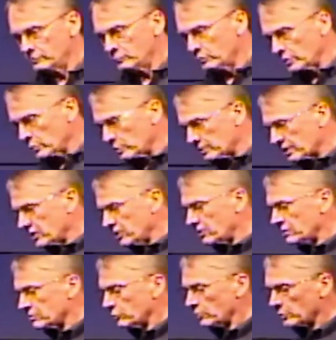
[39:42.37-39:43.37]
we want to
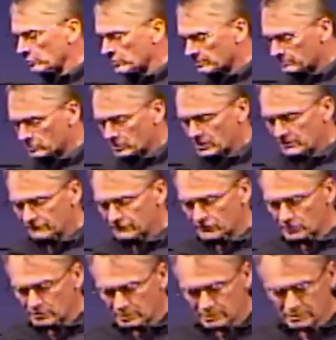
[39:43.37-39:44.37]
care, we want to pray for
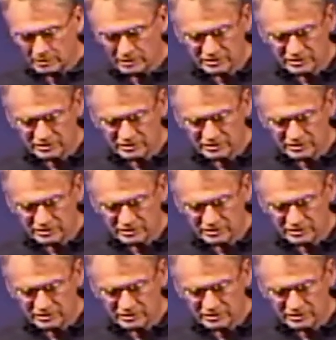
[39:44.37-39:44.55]
our, our